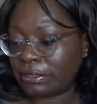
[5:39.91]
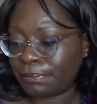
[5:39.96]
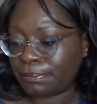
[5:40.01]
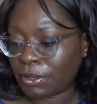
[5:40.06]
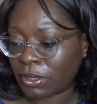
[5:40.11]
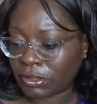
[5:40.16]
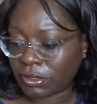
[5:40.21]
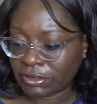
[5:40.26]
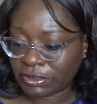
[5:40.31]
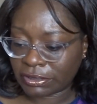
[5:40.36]
the
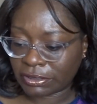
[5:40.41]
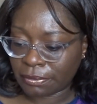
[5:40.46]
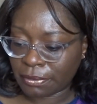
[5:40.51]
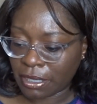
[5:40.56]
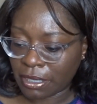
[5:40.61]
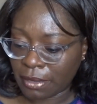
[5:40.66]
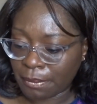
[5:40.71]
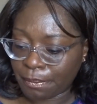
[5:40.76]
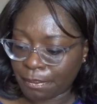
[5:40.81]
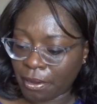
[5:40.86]
box.
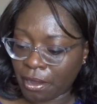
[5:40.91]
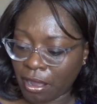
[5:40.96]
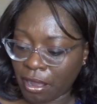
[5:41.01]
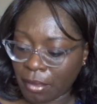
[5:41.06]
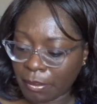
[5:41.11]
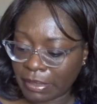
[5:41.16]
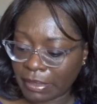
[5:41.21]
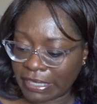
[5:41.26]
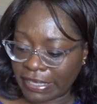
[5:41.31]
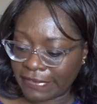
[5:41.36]

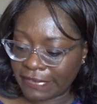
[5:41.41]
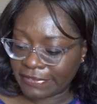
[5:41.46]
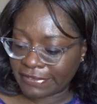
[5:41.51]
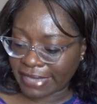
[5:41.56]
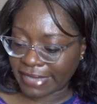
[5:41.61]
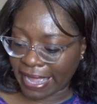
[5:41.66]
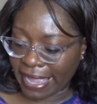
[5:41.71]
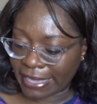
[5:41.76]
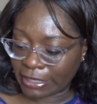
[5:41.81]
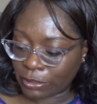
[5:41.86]
Palm leaves
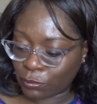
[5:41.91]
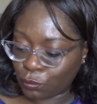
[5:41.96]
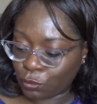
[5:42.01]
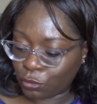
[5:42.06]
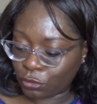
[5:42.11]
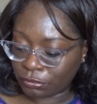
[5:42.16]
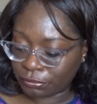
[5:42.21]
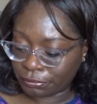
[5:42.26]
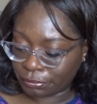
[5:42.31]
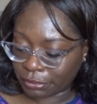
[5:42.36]
and
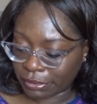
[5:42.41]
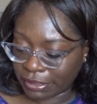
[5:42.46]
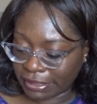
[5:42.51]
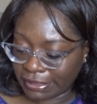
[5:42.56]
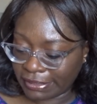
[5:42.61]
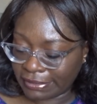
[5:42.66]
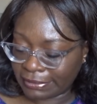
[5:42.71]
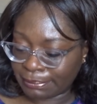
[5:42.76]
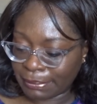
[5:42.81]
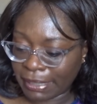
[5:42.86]
warm
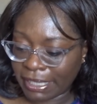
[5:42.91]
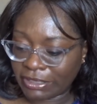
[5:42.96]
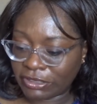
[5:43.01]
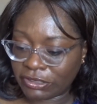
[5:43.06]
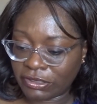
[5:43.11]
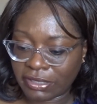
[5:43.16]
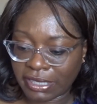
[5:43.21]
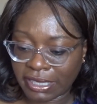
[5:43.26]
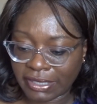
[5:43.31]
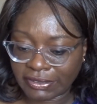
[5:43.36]
breeze, May
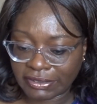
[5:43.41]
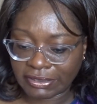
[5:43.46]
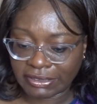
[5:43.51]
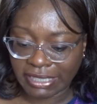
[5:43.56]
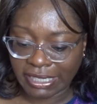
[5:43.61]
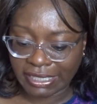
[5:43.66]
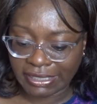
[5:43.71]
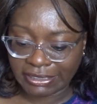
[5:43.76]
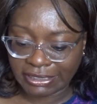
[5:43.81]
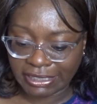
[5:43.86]

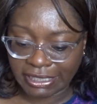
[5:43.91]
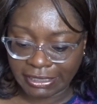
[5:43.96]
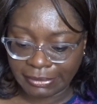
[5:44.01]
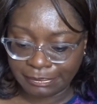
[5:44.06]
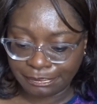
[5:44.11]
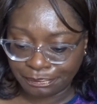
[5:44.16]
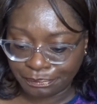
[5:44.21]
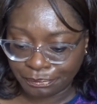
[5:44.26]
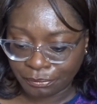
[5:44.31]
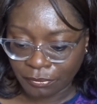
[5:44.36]

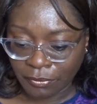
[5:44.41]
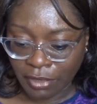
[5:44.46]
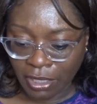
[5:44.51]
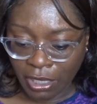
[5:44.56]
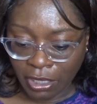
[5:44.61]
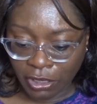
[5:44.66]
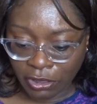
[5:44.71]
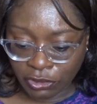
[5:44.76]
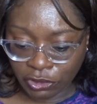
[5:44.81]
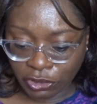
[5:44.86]
2018.
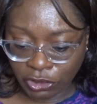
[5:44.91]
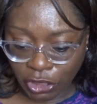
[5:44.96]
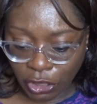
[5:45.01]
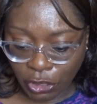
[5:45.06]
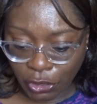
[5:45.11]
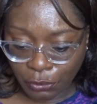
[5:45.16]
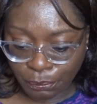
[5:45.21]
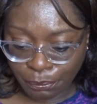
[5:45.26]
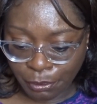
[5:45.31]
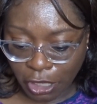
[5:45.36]

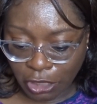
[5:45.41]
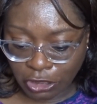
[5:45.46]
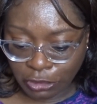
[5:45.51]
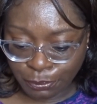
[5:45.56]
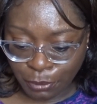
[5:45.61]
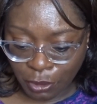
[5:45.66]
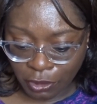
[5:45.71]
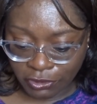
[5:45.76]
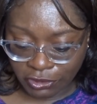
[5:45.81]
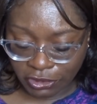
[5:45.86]
So Birch
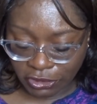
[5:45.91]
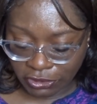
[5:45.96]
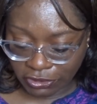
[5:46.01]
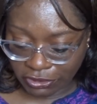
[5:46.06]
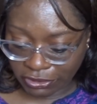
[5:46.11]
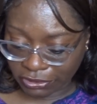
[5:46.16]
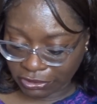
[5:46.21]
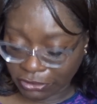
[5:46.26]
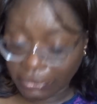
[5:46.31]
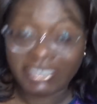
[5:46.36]

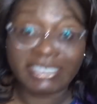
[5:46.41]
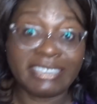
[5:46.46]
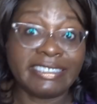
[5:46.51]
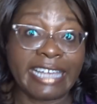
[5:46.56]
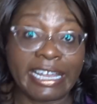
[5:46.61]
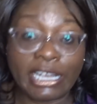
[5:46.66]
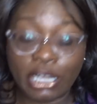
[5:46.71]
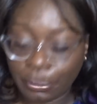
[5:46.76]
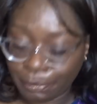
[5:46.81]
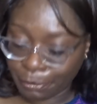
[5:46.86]
boxes. So it says,
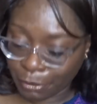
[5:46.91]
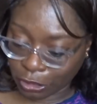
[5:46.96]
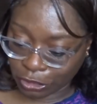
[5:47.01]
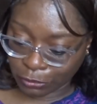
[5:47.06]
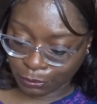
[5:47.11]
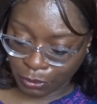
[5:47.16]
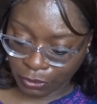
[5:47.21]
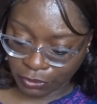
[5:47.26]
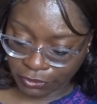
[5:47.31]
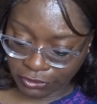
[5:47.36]
hello Birch
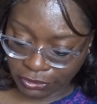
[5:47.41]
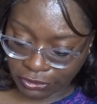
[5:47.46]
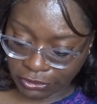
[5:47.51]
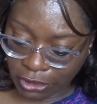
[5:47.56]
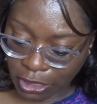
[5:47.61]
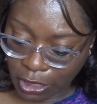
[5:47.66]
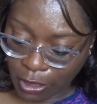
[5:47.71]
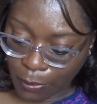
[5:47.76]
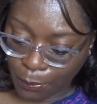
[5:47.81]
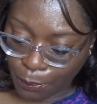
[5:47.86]
boxes.
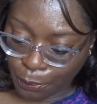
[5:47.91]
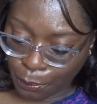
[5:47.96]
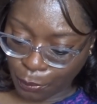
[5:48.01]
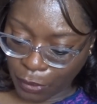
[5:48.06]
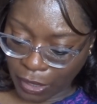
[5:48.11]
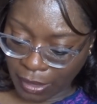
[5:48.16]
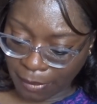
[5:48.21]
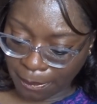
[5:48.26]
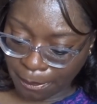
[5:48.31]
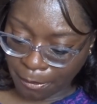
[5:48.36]

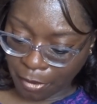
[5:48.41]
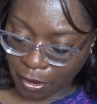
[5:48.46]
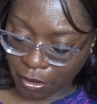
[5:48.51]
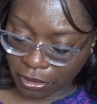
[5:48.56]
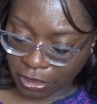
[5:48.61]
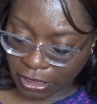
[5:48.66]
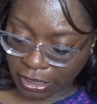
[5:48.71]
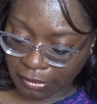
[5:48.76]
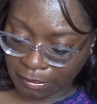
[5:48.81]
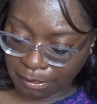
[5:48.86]
We're
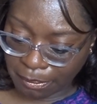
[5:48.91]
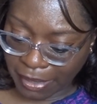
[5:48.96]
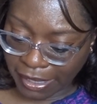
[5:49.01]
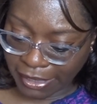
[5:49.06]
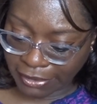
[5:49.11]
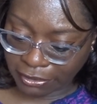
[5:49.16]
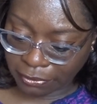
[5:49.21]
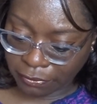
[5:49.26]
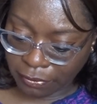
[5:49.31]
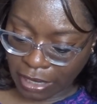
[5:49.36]
marking
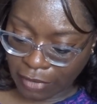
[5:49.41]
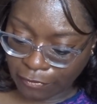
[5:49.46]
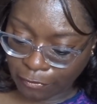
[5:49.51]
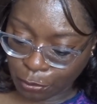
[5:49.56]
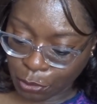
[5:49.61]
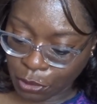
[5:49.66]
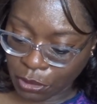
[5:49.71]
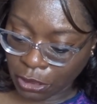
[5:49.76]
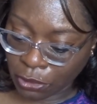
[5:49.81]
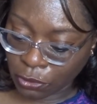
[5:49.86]
May's arrival
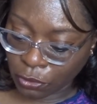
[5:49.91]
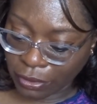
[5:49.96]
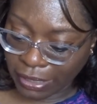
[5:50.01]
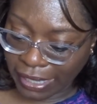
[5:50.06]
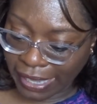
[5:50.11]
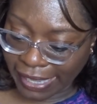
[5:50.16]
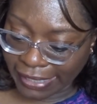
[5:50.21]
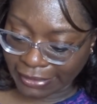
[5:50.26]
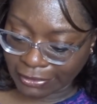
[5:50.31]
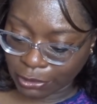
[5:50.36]
with a look
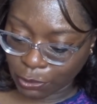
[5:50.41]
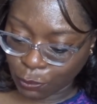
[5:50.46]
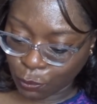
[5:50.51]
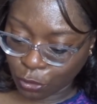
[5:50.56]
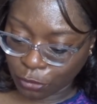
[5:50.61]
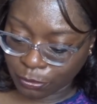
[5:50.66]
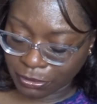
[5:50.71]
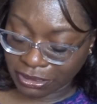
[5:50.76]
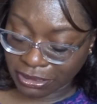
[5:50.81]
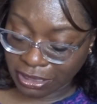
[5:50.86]
ahead to
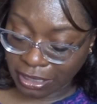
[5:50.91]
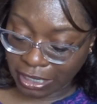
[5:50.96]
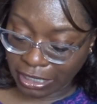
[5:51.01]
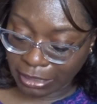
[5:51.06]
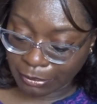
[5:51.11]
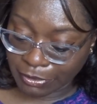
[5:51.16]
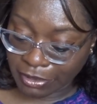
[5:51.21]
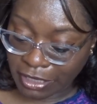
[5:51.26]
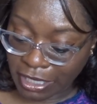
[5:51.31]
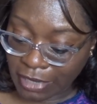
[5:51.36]
warmer
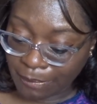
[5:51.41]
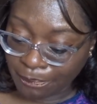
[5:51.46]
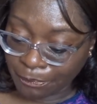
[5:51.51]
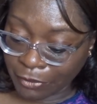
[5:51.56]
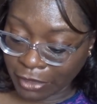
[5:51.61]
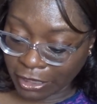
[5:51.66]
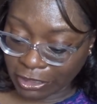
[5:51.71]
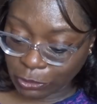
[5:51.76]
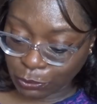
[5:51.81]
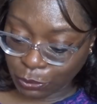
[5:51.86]
times.
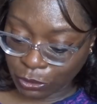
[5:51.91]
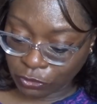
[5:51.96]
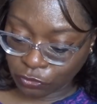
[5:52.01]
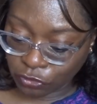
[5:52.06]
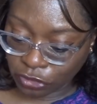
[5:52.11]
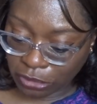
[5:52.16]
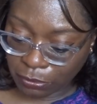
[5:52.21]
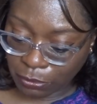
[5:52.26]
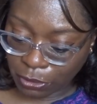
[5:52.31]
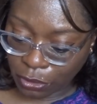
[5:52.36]
Yes, we're
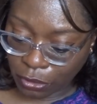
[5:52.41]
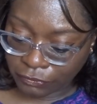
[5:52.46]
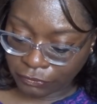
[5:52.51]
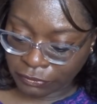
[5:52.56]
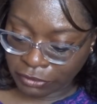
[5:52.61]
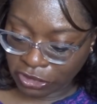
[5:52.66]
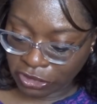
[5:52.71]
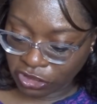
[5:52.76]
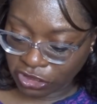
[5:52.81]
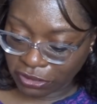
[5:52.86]
dreaming of
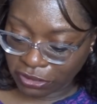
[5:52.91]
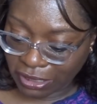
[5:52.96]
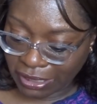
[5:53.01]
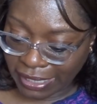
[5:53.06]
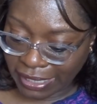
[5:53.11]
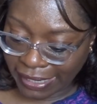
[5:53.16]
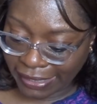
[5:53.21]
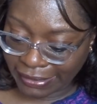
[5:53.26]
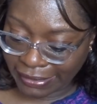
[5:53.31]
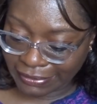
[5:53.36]
ditching the
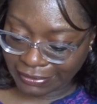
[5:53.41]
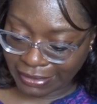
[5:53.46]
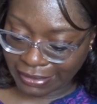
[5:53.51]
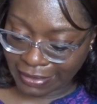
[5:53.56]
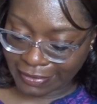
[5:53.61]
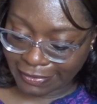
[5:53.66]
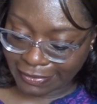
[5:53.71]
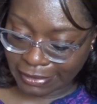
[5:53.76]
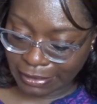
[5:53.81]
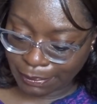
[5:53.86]
layers
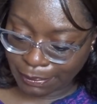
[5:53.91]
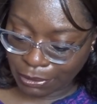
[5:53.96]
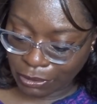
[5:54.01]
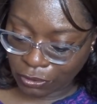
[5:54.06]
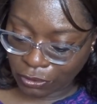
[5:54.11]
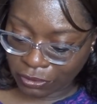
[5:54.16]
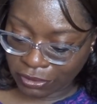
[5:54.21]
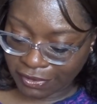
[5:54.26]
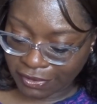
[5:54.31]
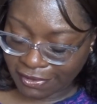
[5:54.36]
and slipping
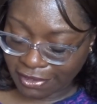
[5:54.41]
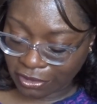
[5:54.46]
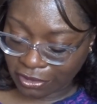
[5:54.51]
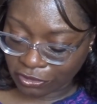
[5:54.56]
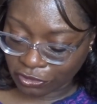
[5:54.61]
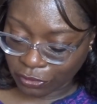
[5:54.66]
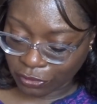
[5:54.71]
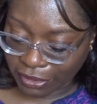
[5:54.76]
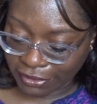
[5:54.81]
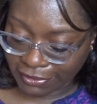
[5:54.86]
on a
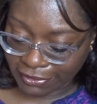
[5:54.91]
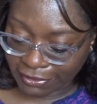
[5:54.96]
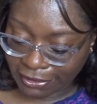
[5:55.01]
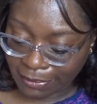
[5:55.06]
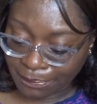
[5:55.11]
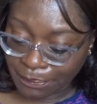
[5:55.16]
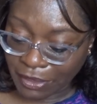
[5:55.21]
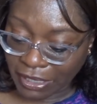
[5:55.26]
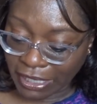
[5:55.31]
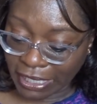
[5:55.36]
sundress.
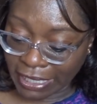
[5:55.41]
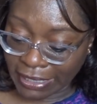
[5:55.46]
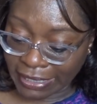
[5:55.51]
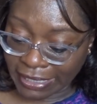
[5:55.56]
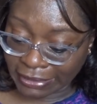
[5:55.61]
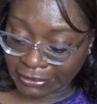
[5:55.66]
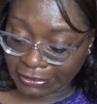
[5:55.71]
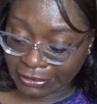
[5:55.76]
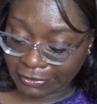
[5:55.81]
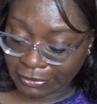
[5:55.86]
In
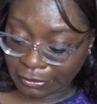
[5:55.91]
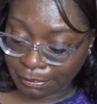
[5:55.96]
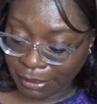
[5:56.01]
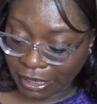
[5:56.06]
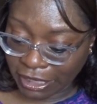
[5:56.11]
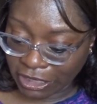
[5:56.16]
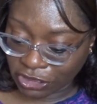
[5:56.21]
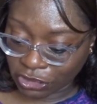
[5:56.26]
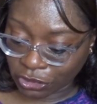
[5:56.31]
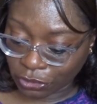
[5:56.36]

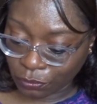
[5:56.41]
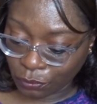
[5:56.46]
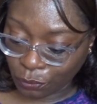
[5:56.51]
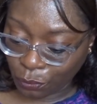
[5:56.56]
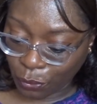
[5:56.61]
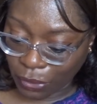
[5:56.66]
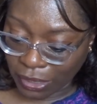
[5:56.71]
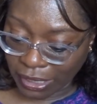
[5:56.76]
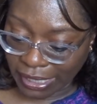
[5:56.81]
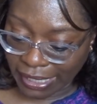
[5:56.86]
anticipation,
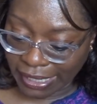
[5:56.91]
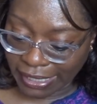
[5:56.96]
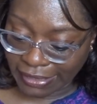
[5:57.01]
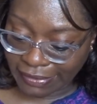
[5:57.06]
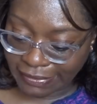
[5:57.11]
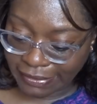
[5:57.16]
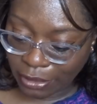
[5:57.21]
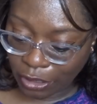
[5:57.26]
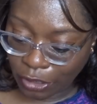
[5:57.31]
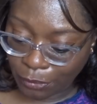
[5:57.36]
we're here
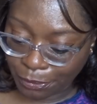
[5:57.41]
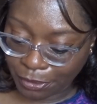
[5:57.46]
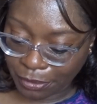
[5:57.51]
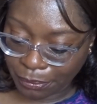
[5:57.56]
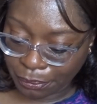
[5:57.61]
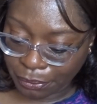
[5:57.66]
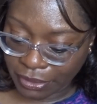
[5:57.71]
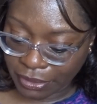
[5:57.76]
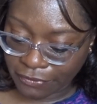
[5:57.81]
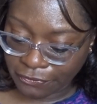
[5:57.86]
to help you
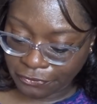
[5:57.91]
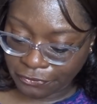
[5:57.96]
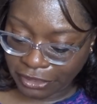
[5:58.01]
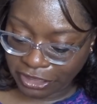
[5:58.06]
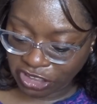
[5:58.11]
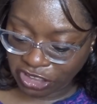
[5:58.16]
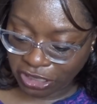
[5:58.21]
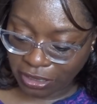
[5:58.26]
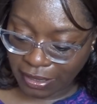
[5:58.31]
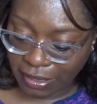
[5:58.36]
breathe
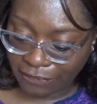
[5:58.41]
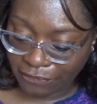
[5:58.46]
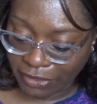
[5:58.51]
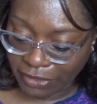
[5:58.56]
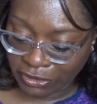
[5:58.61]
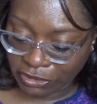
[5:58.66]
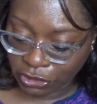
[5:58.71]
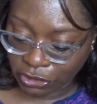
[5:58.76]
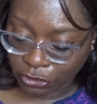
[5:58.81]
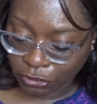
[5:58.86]
fresh life
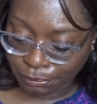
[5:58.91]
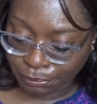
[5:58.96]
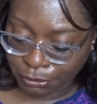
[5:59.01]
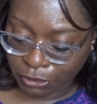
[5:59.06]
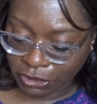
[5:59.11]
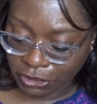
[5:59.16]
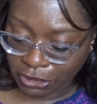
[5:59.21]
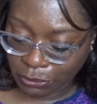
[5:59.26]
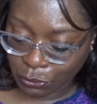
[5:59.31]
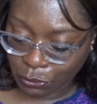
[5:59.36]
into your
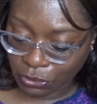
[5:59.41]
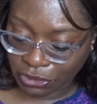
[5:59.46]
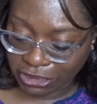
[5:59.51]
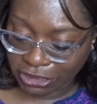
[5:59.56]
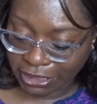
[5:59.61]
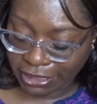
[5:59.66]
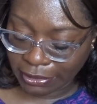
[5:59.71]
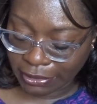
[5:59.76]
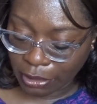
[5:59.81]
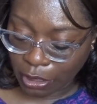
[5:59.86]
beauty
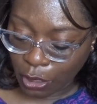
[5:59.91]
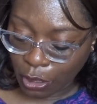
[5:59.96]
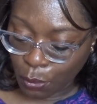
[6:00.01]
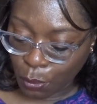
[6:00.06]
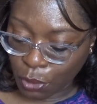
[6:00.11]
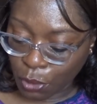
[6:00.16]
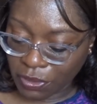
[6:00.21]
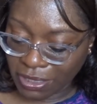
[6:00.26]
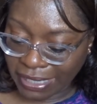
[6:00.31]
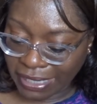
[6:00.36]
routine
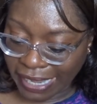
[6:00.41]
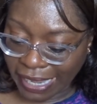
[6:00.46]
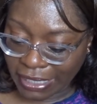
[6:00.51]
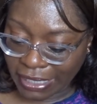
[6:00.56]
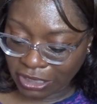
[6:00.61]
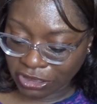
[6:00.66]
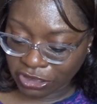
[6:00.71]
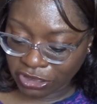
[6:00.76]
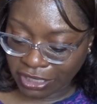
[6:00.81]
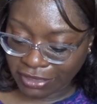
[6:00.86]
with an
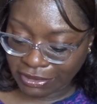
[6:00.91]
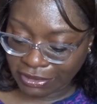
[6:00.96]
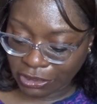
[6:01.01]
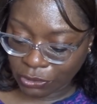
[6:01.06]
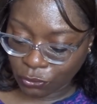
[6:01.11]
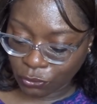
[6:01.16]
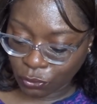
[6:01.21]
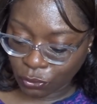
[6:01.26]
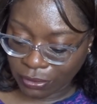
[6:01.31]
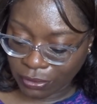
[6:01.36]

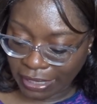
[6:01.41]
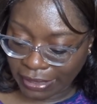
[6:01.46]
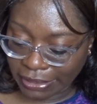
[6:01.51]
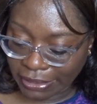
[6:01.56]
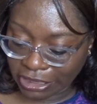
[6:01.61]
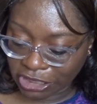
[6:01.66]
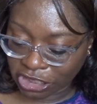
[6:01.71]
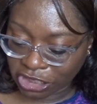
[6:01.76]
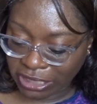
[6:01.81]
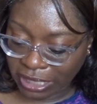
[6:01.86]
energizing
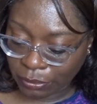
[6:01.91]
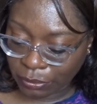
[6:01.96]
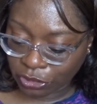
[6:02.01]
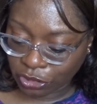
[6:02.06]
organic shower